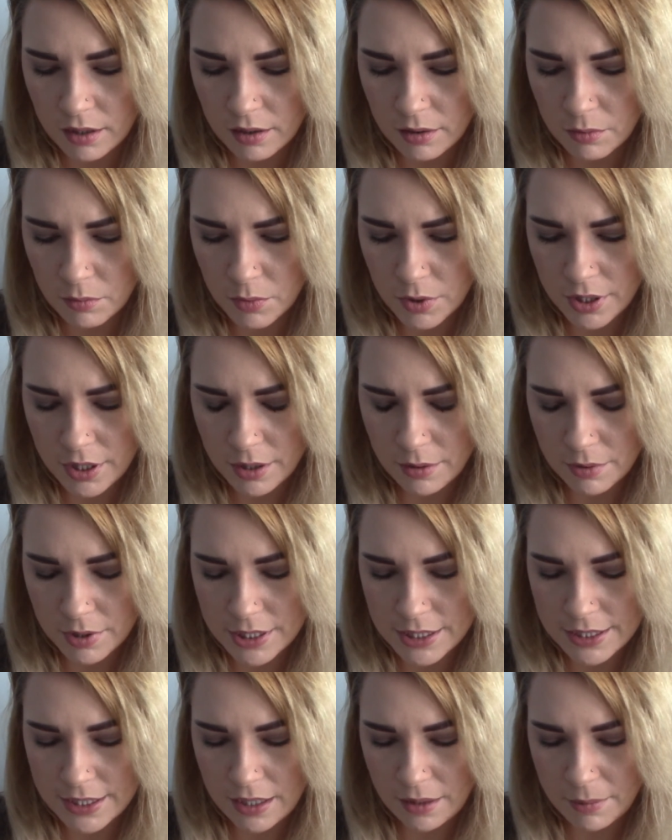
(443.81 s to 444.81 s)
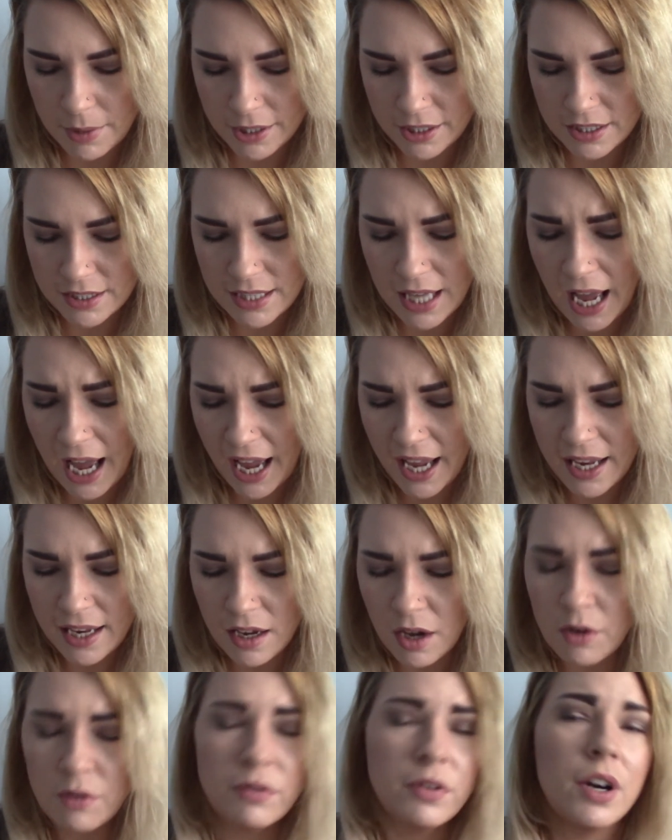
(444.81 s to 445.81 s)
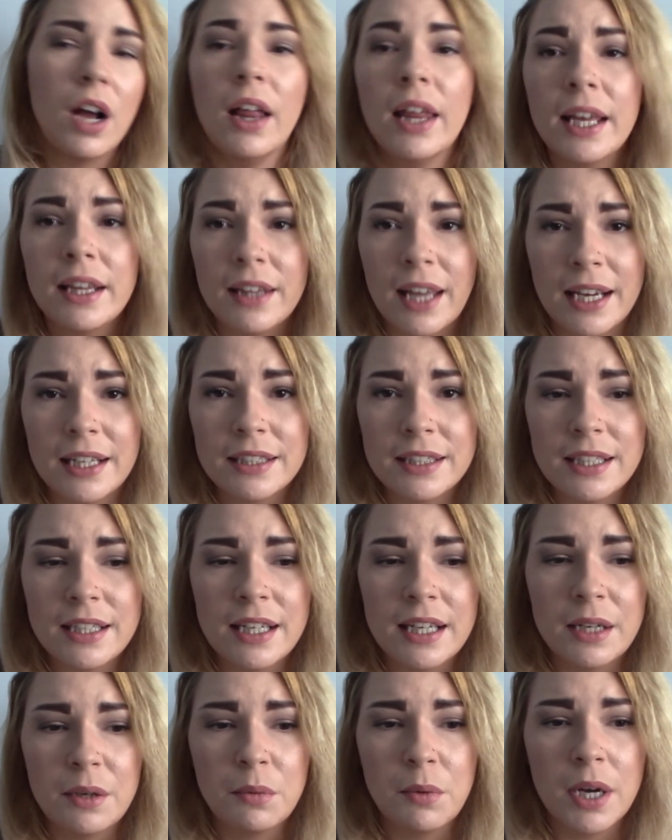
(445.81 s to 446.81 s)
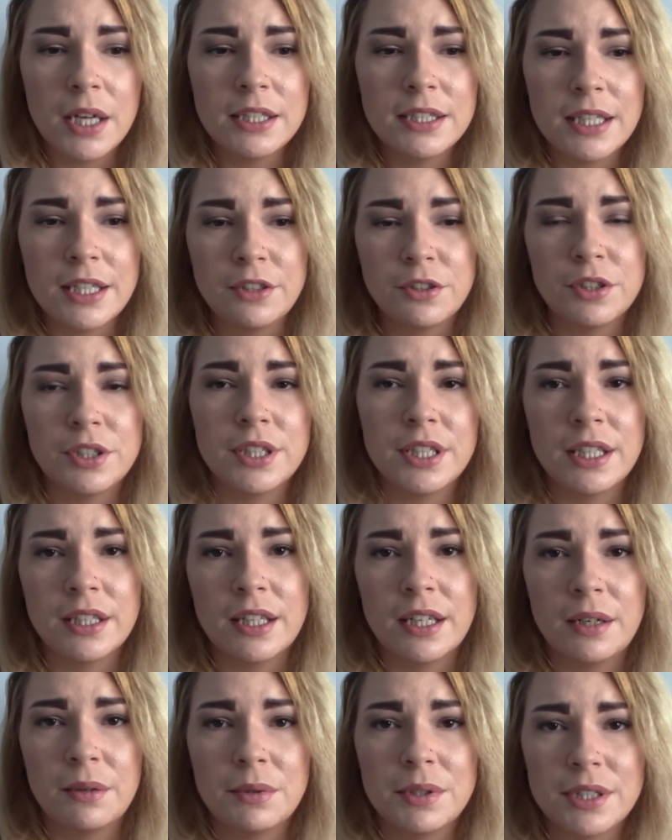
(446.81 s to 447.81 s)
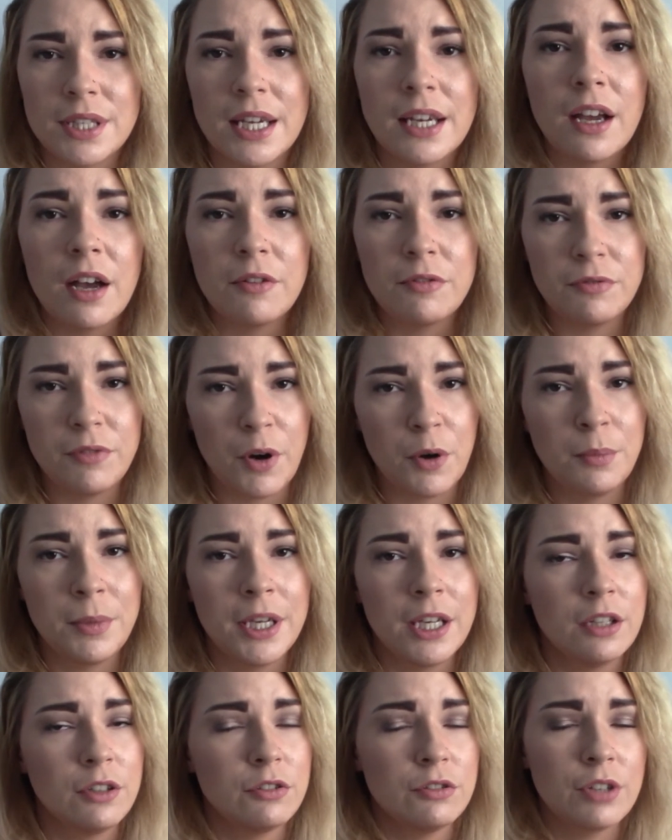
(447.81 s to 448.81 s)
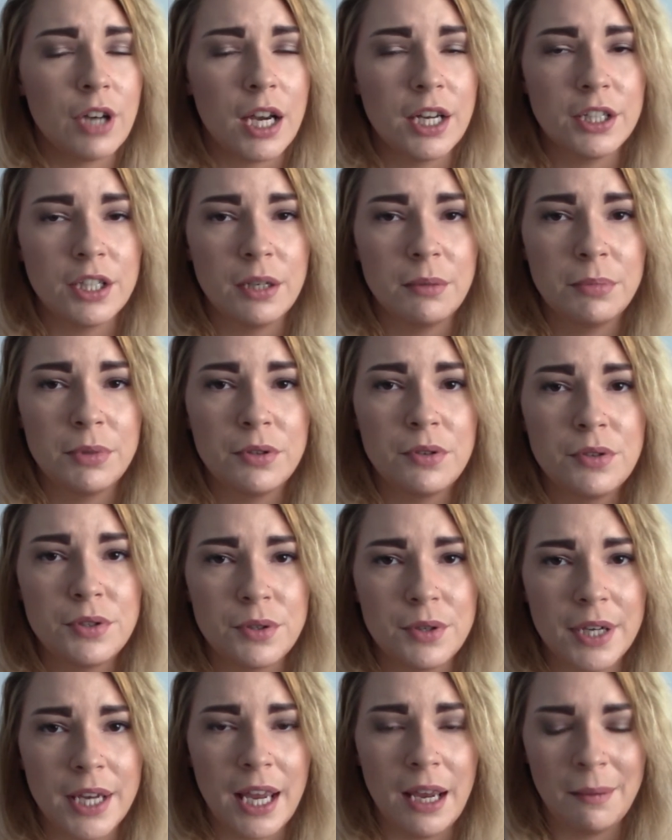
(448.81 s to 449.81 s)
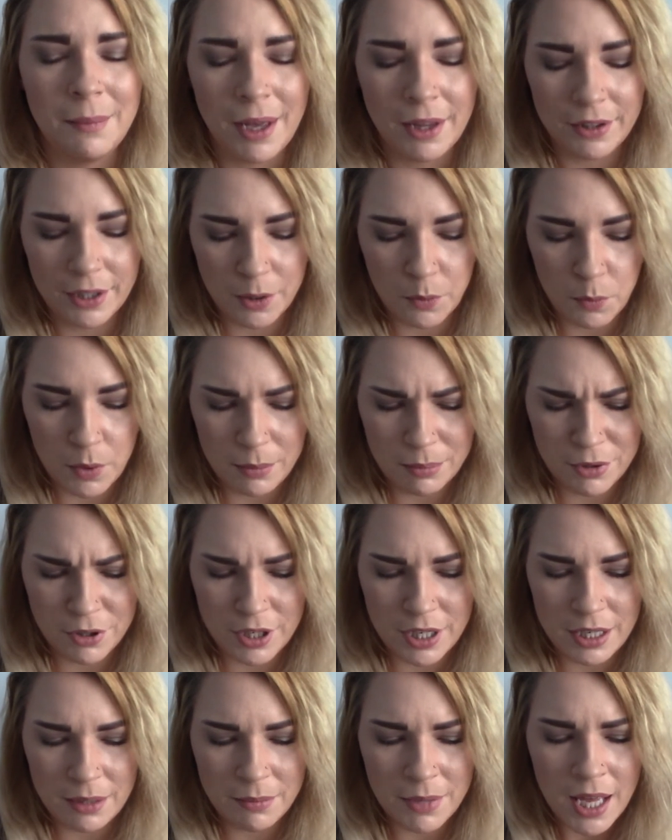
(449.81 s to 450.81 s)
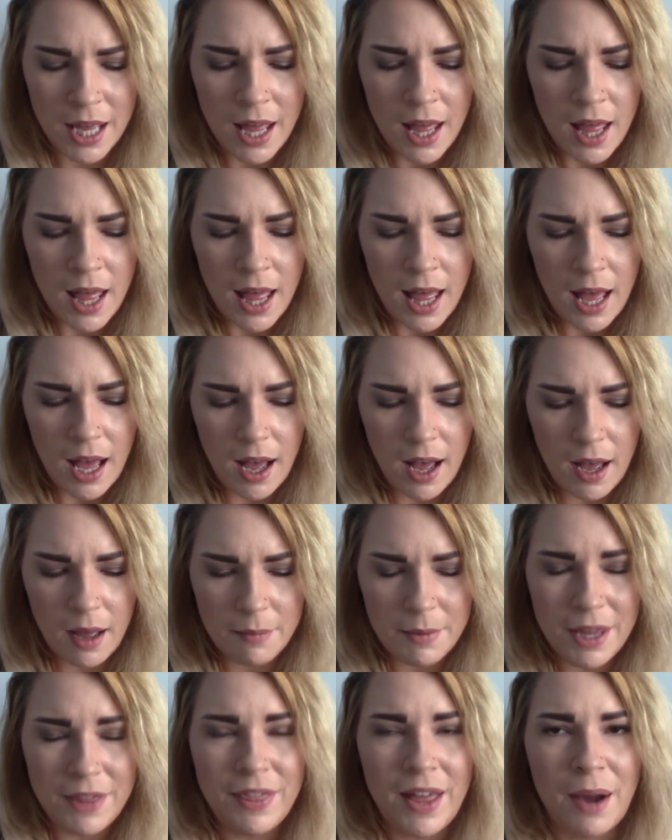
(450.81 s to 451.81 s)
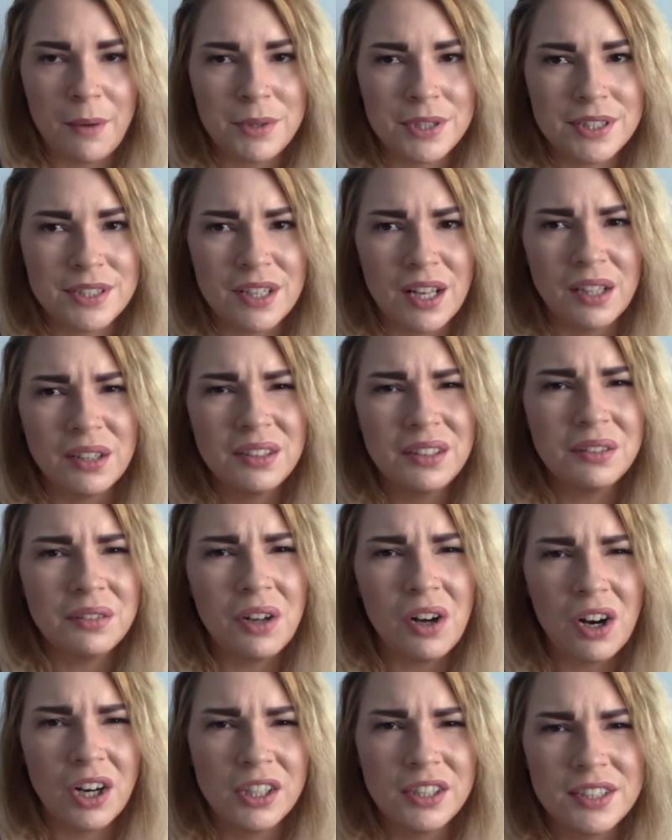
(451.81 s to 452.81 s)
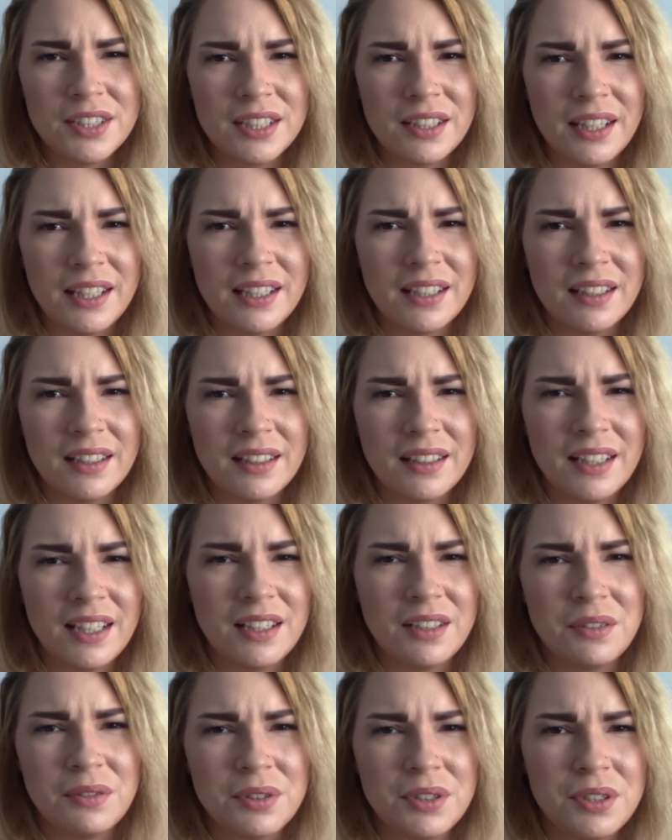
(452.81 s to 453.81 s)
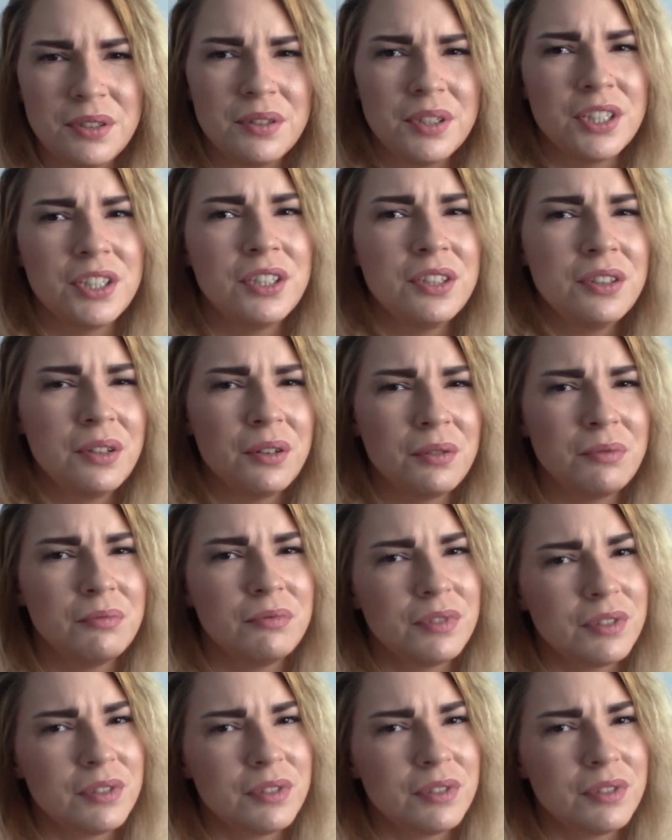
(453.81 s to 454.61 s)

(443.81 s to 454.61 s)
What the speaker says: What did I want to say about this? Overall I liked it. It was interesting that it was like a foaming dry shampoo, so it came out like whipped cream. And that was a little hard to like get used to, because, you know,